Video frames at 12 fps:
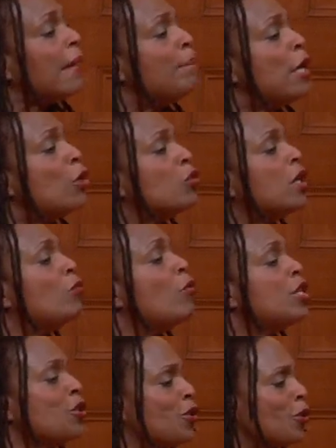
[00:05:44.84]
like Mildred and
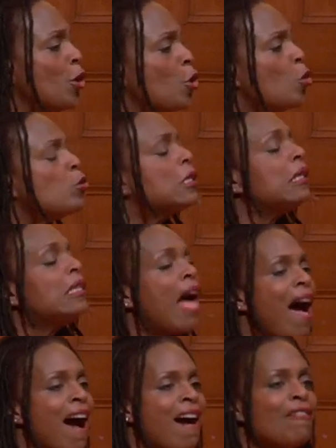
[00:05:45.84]
Richard, whose
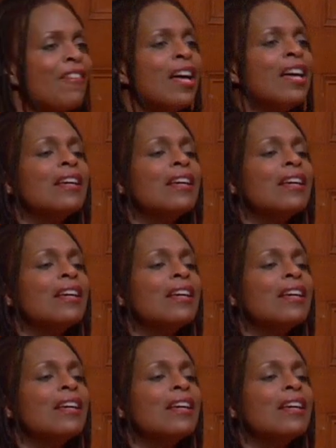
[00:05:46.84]
love